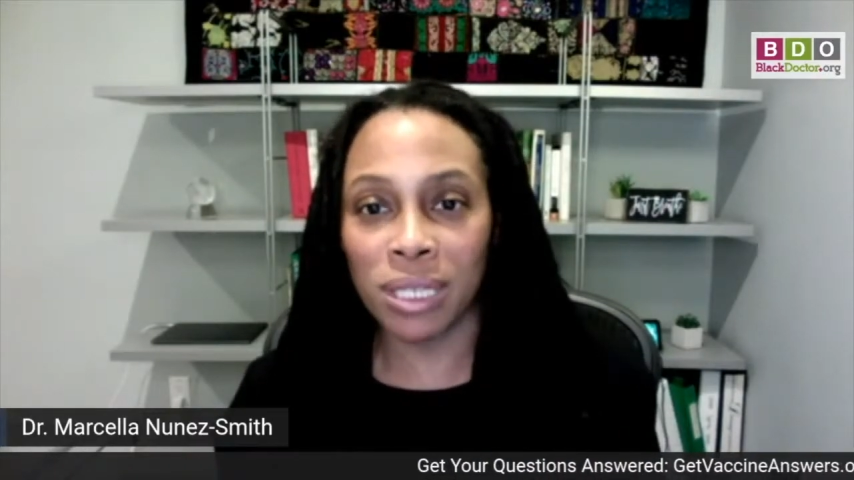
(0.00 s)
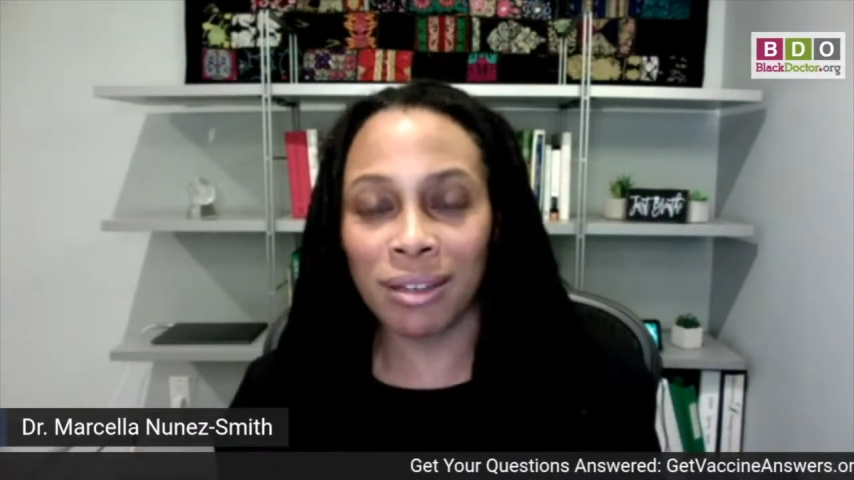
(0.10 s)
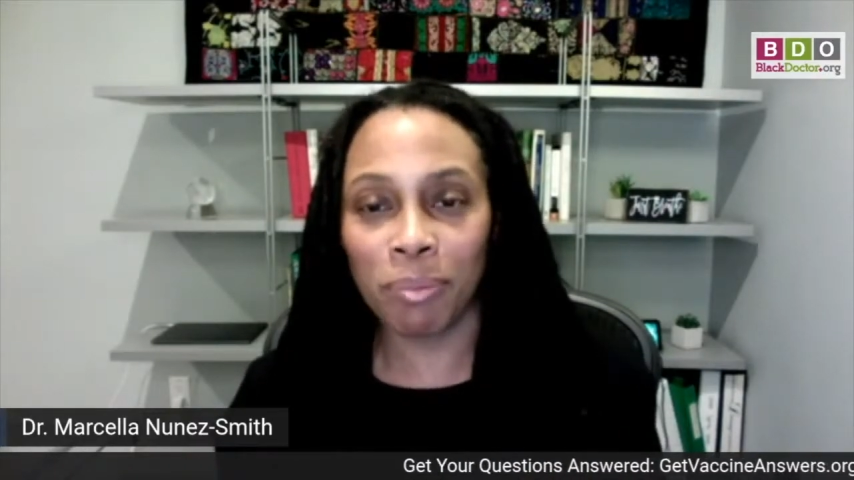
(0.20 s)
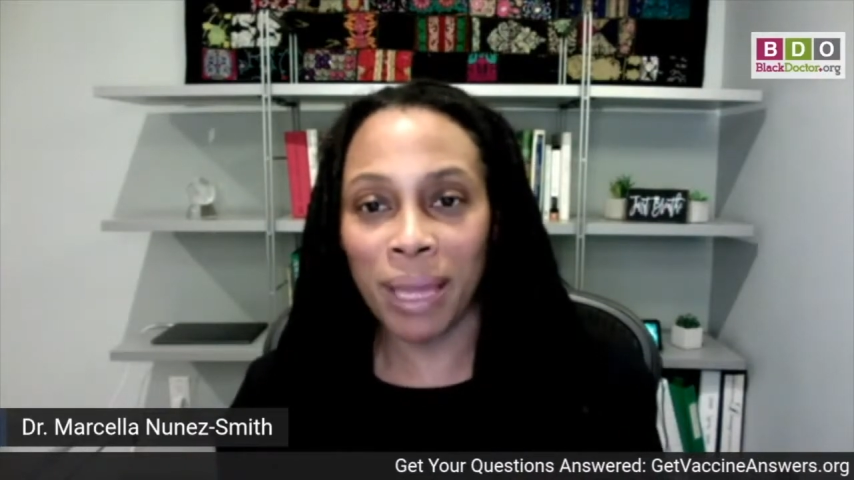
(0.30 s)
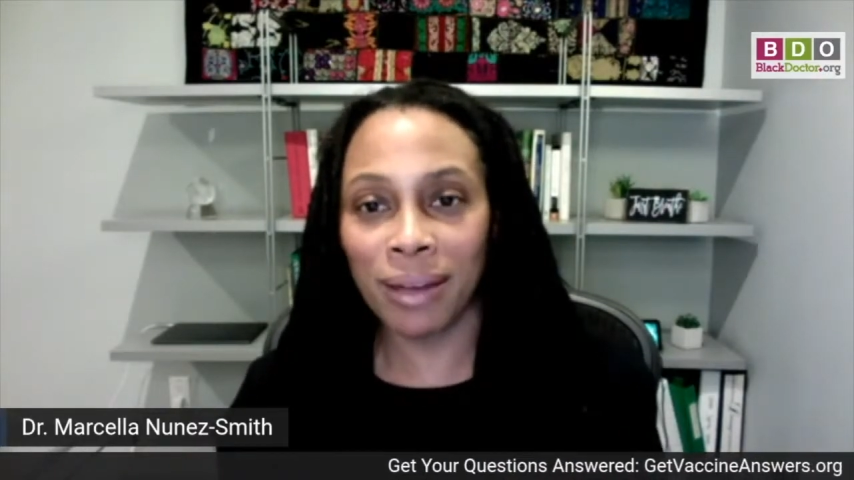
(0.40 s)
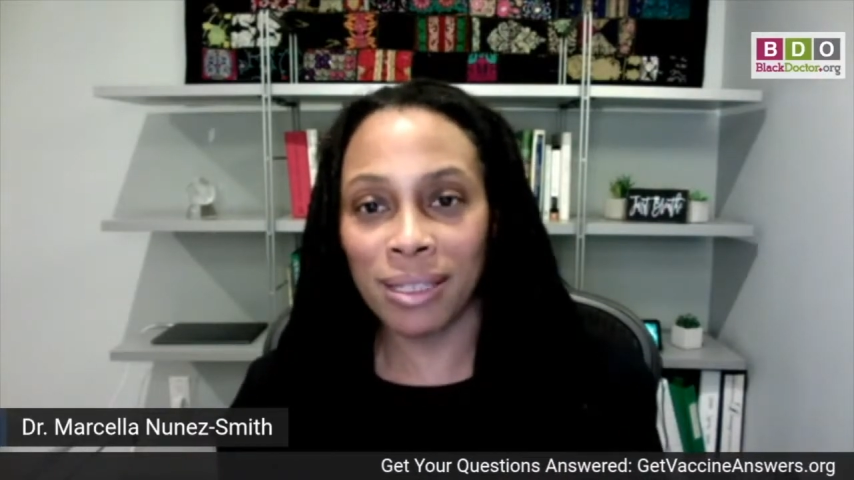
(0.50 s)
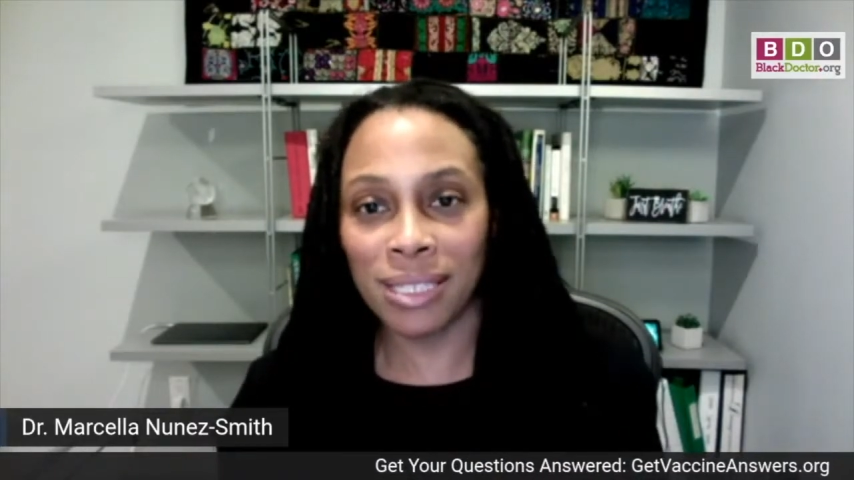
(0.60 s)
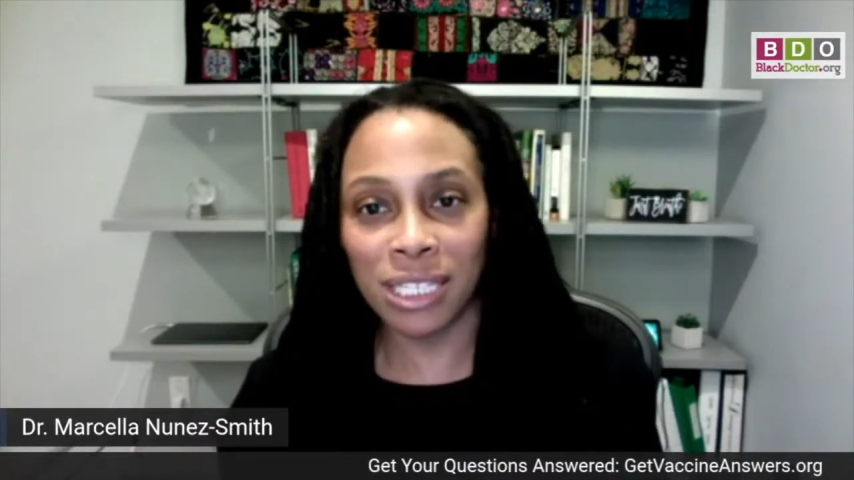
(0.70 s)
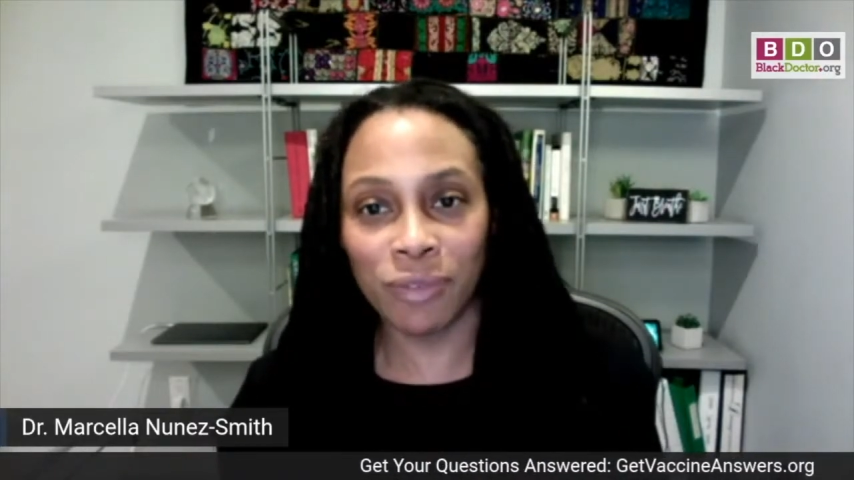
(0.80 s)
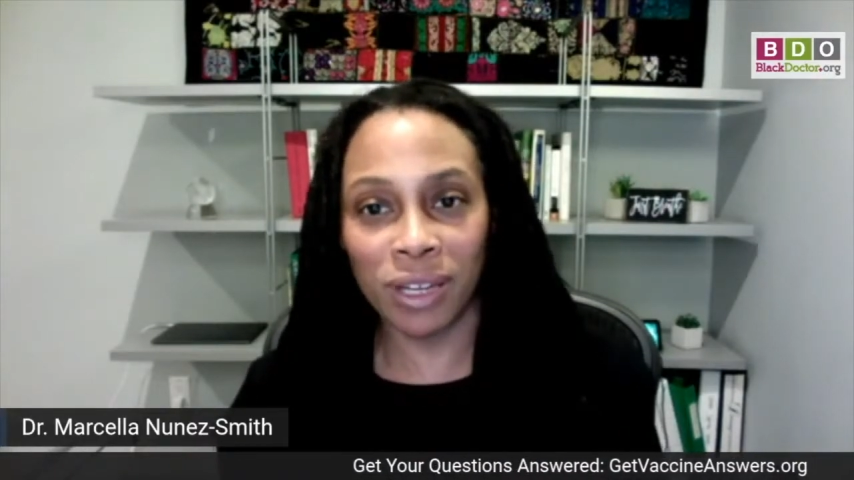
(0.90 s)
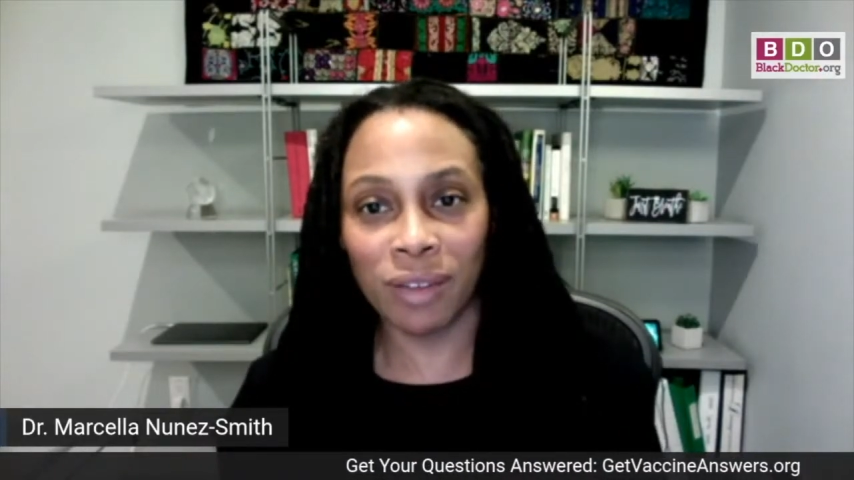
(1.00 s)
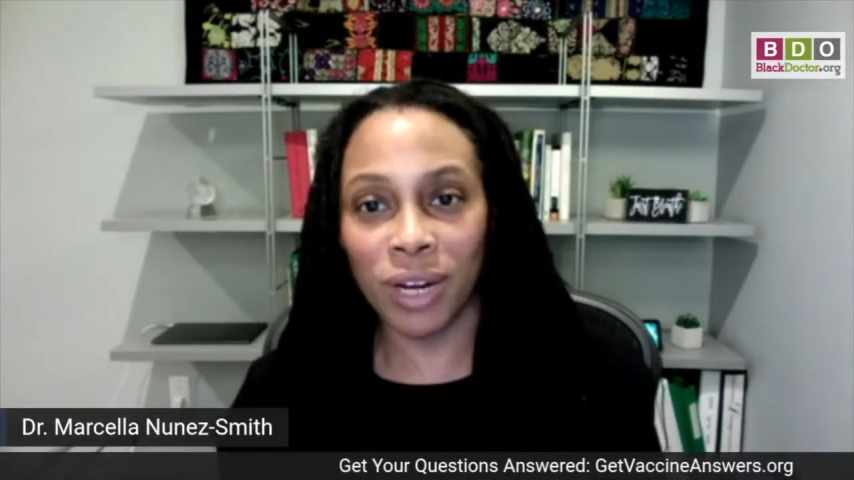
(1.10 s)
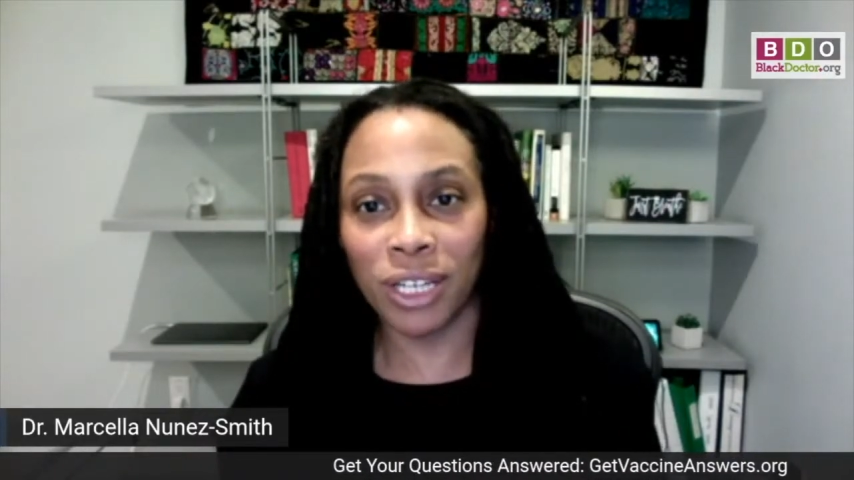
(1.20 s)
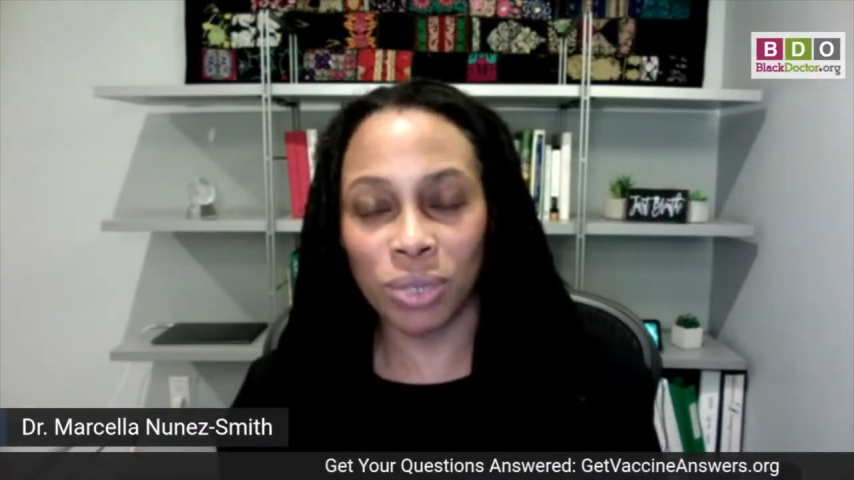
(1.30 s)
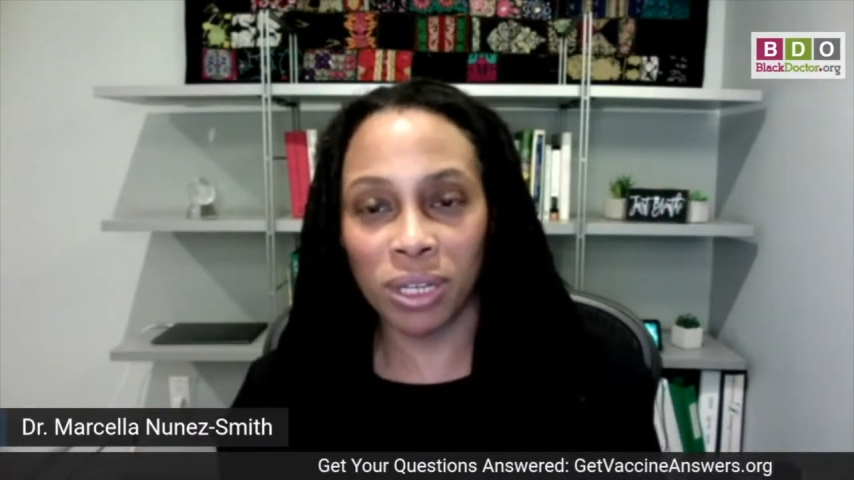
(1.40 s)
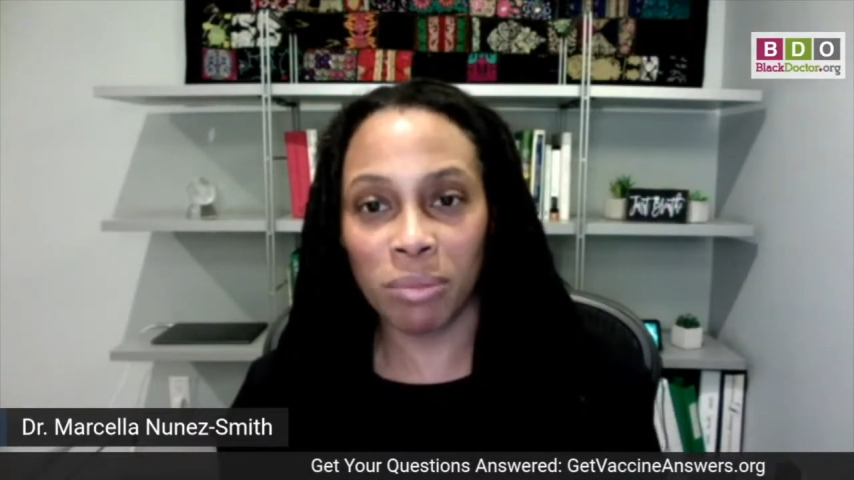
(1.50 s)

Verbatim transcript: independent scientific advisory